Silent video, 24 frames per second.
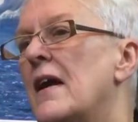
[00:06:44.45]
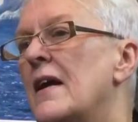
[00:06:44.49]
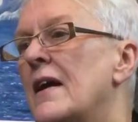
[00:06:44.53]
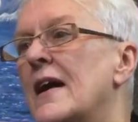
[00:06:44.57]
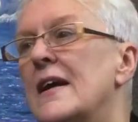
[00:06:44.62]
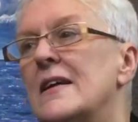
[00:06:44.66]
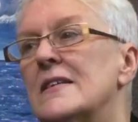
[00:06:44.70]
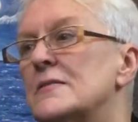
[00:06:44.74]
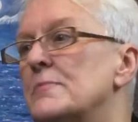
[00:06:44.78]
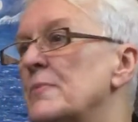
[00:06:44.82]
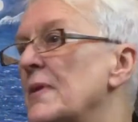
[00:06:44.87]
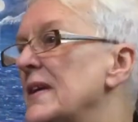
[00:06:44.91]

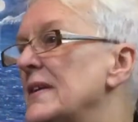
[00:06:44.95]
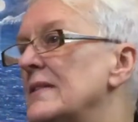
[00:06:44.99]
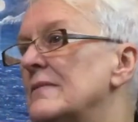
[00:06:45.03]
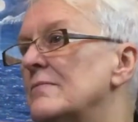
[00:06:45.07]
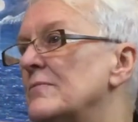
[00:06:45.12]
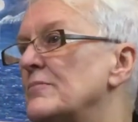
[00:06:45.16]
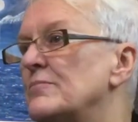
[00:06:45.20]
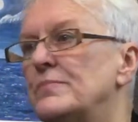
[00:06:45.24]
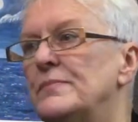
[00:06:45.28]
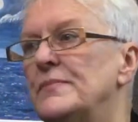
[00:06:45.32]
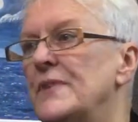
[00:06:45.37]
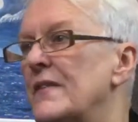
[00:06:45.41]

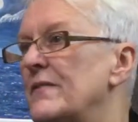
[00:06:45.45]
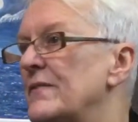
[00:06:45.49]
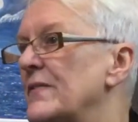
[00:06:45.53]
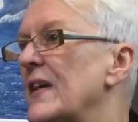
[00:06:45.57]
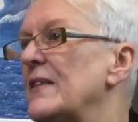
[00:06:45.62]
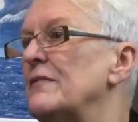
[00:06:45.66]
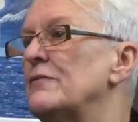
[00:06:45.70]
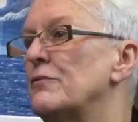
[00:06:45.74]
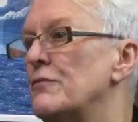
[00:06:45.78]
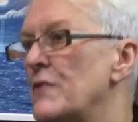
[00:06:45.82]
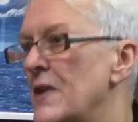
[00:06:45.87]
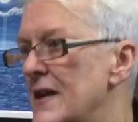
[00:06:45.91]

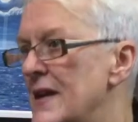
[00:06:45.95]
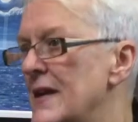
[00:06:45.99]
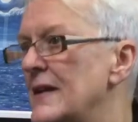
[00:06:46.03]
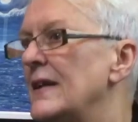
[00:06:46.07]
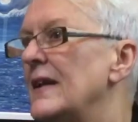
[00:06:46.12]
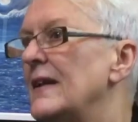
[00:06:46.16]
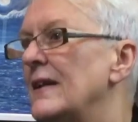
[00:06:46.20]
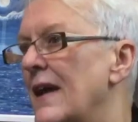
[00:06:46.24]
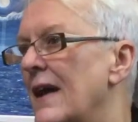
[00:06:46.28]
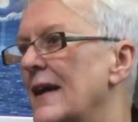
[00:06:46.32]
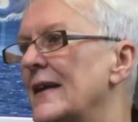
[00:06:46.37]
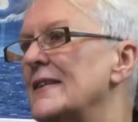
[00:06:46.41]
they've
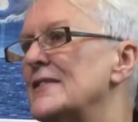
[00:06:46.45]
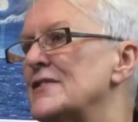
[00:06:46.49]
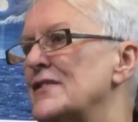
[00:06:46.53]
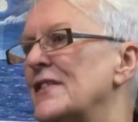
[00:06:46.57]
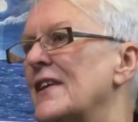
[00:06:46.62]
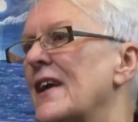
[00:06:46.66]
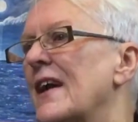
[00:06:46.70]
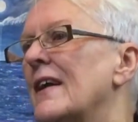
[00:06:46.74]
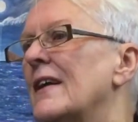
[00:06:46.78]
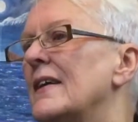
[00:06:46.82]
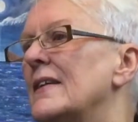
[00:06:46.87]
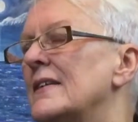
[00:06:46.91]
really liked
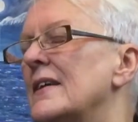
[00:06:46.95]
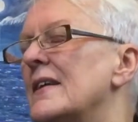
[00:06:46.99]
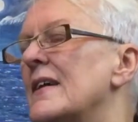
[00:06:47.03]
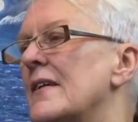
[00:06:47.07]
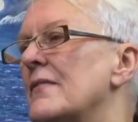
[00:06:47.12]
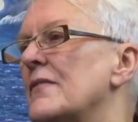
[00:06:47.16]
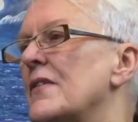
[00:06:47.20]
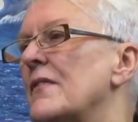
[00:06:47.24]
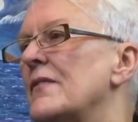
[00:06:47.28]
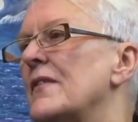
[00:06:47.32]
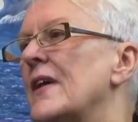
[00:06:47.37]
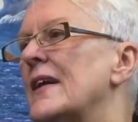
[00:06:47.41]
the
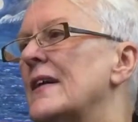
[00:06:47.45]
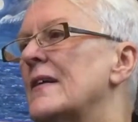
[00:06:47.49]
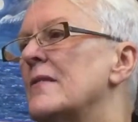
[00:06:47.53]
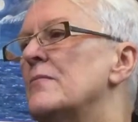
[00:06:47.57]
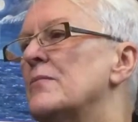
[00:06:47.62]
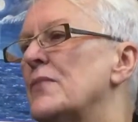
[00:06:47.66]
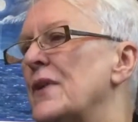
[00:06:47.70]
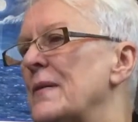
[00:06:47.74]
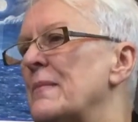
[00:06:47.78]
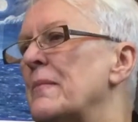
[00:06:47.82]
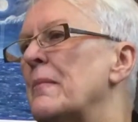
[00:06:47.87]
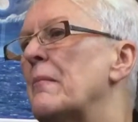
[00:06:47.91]
idea that they can
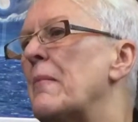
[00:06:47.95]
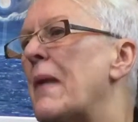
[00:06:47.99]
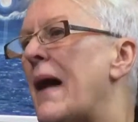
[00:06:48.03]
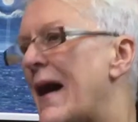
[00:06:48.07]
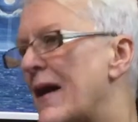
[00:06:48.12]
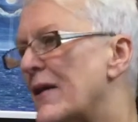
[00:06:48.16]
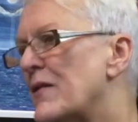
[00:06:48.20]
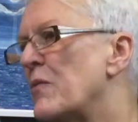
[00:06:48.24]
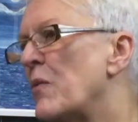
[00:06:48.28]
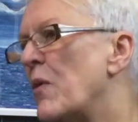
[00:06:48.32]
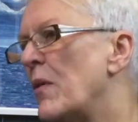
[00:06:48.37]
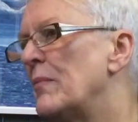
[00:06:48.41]
bring
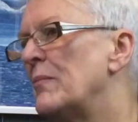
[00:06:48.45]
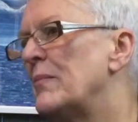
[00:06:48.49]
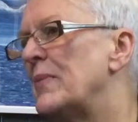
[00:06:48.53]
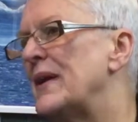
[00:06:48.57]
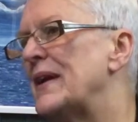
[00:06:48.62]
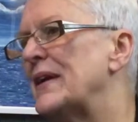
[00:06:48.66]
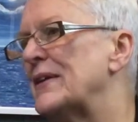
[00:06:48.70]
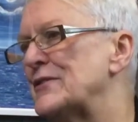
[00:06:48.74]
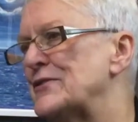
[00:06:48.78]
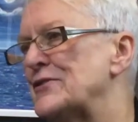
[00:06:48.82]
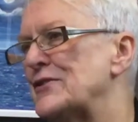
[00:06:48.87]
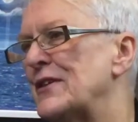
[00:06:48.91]
back one
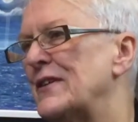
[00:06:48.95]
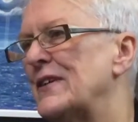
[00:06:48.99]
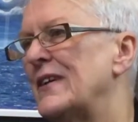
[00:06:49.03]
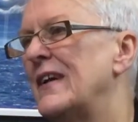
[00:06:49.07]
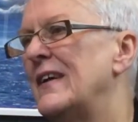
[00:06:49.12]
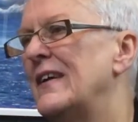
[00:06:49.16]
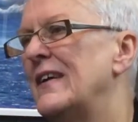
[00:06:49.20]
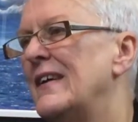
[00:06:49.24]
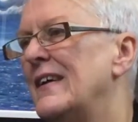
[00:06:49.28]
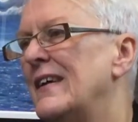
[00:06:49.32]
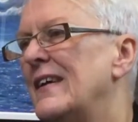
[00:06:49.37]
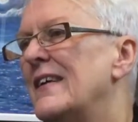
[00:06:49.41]
picture
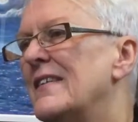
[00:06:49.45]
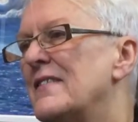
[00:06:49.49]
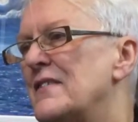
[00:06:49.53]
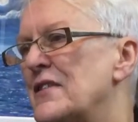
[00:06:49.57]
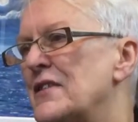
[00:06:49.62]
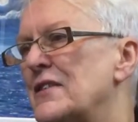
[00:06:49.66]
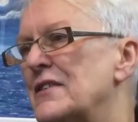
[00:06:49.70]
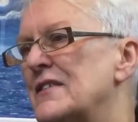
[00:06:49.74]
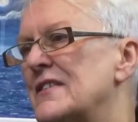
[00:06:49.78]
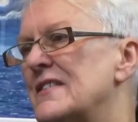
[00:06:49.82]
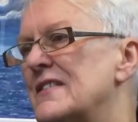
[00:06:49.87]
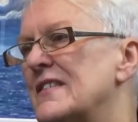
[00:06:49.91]

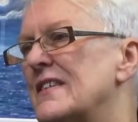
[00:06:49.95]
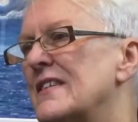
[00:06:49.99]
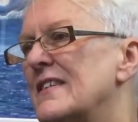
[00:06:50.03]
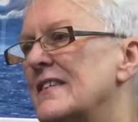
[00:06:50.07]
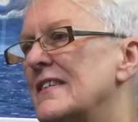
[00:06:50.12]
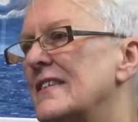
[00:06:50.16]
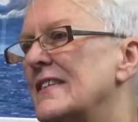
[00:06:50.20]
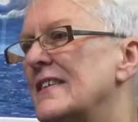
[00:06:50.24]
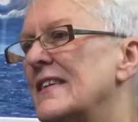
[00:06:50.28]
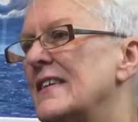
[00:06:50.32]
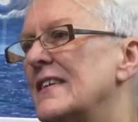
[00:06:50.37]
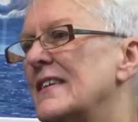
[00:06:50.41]
that,
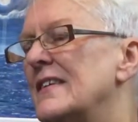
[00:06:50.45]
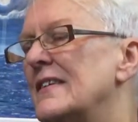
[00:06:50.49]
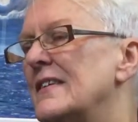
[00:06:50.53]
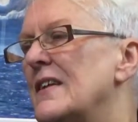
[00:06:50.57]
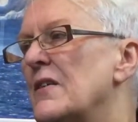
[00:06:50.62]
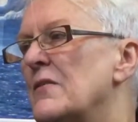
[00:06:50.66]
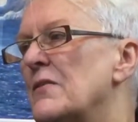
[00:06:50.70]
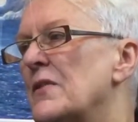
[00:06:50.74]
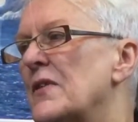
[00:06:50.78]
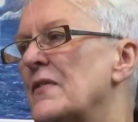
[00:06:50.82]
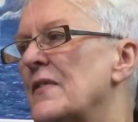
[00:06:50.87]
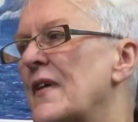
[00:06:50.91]

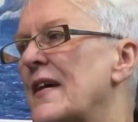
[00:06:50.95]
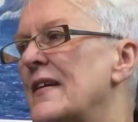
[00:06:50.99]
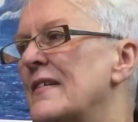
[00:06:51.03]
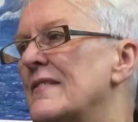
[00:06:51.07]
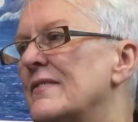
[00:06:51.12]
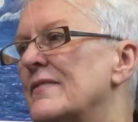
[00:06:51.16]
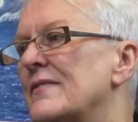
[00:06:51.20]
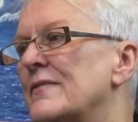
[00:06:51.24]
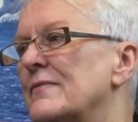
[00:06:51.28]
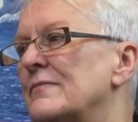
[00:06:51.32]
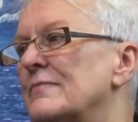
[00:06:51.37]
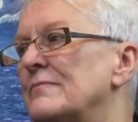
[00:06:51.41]
that they've